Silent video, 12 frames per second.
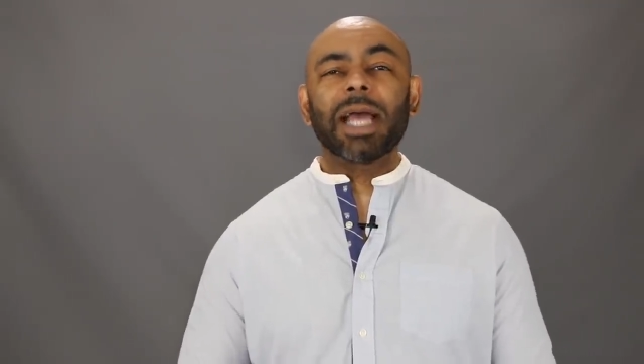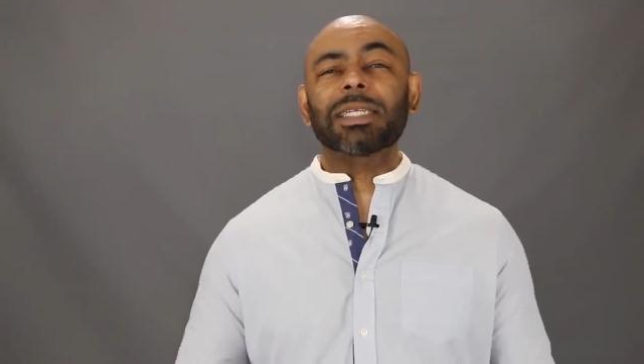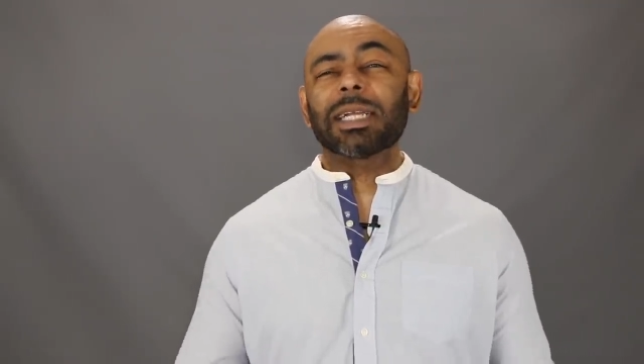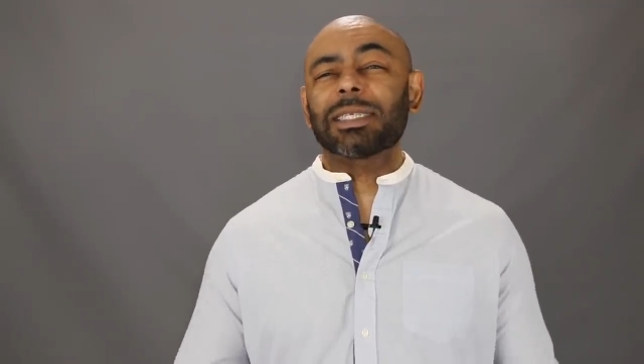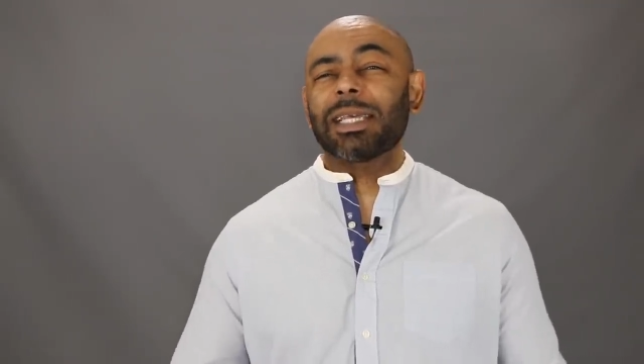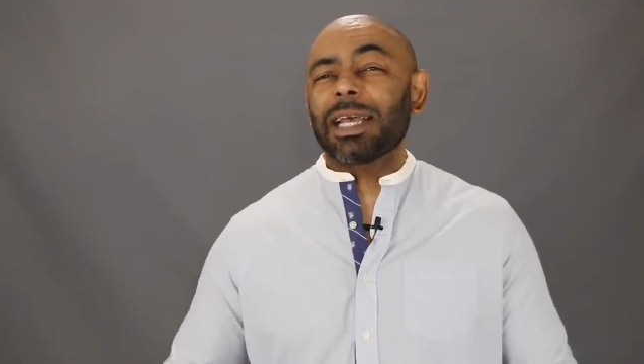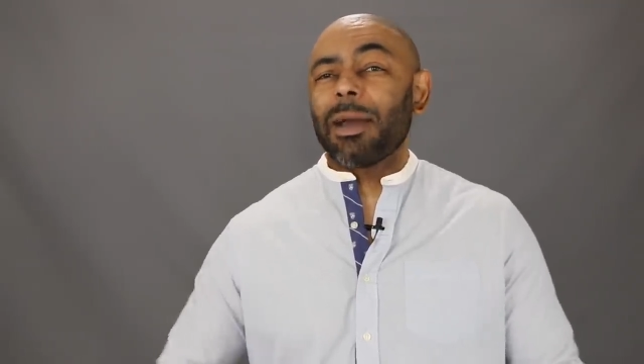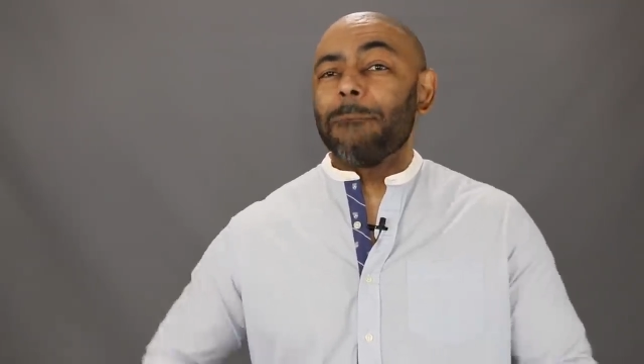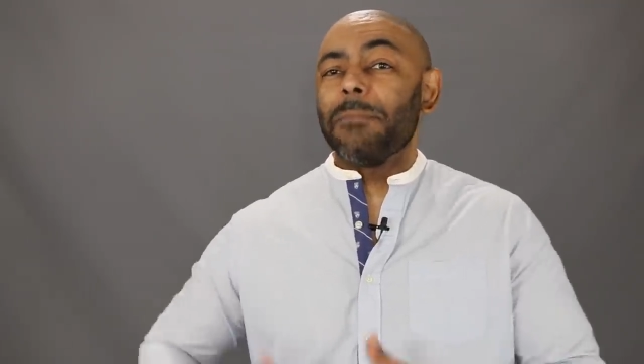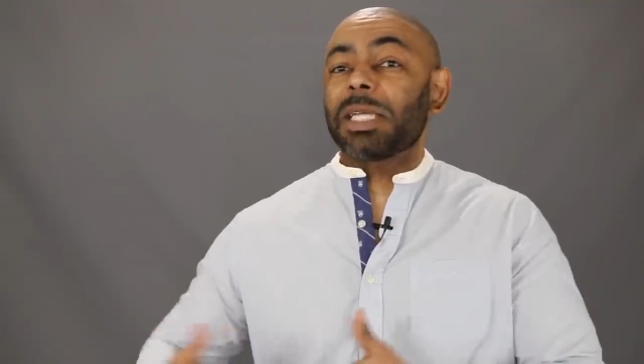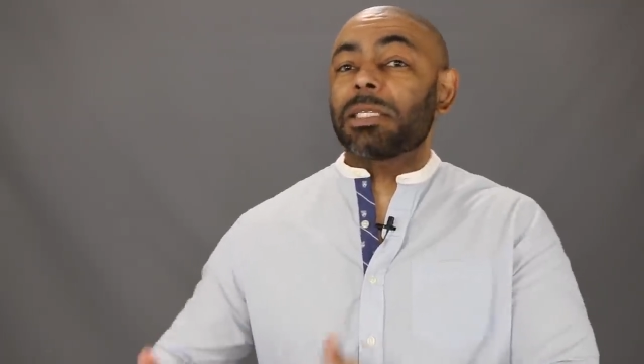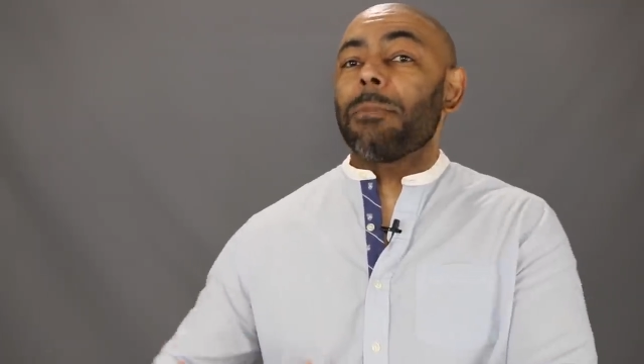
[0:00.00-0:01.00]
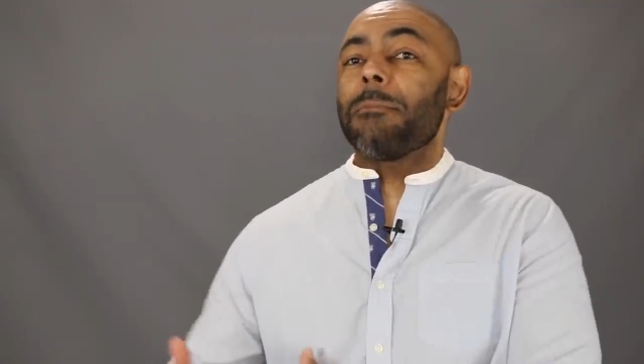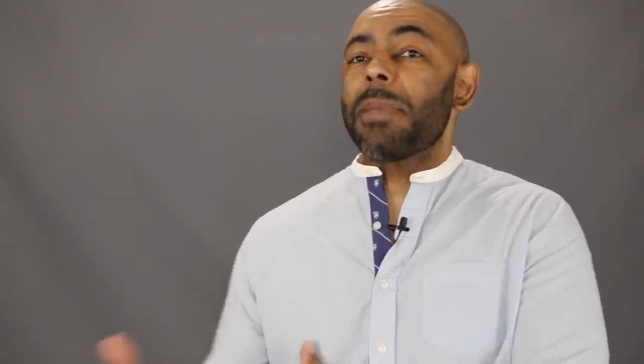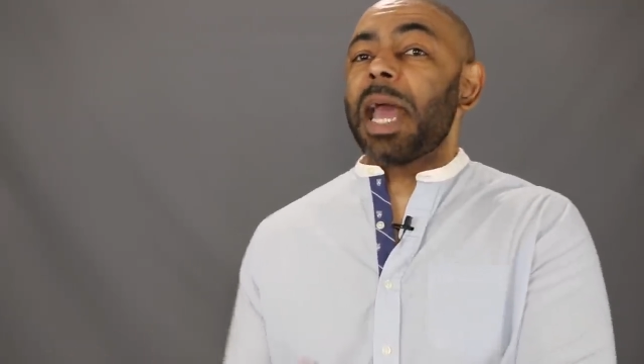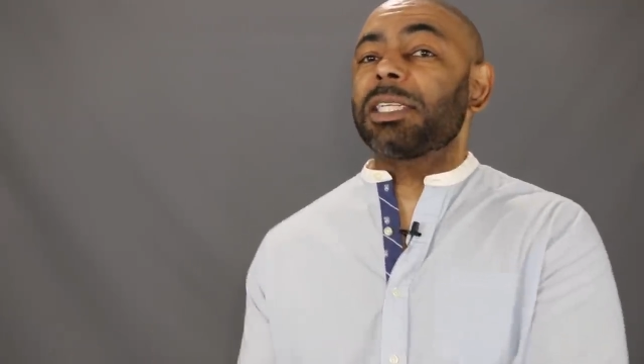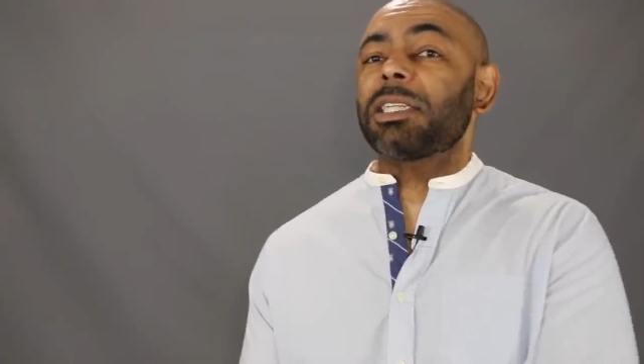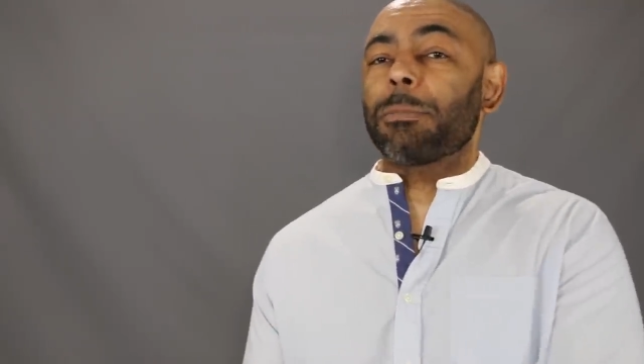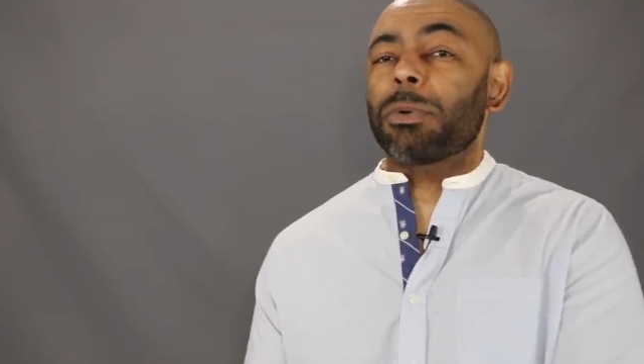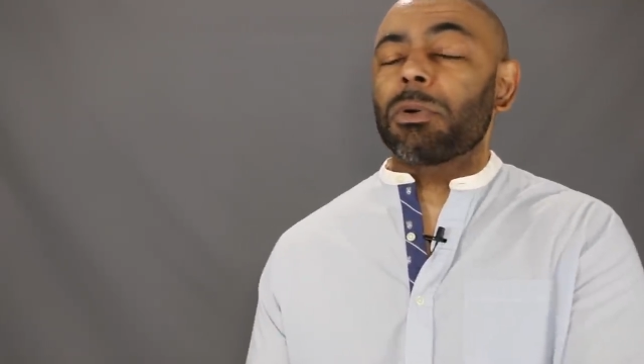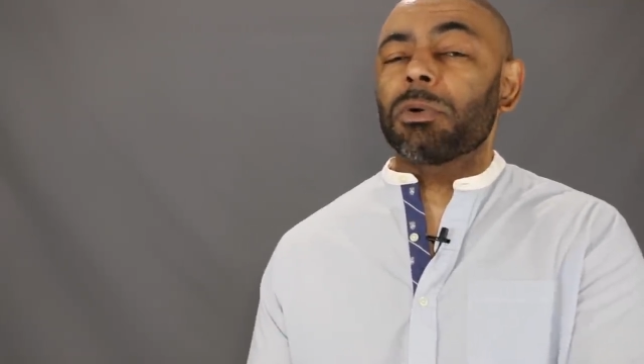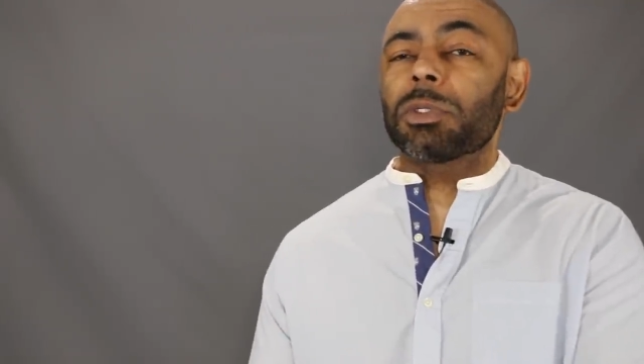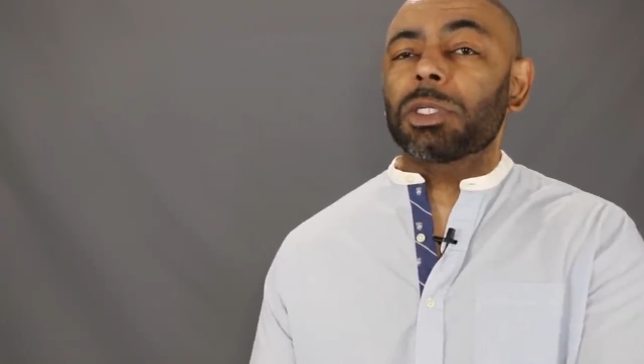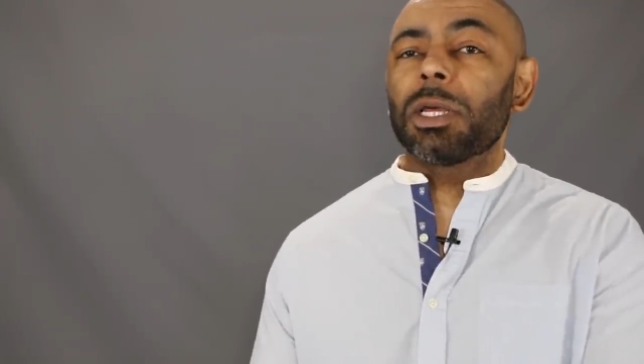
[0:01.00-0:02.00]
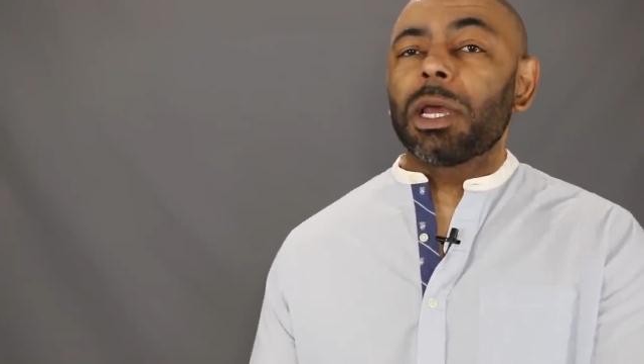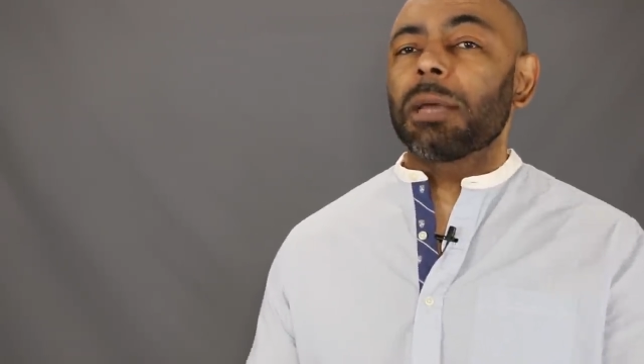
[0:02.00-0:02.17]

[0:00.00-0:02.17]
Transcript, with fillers: As I take a mix and match approach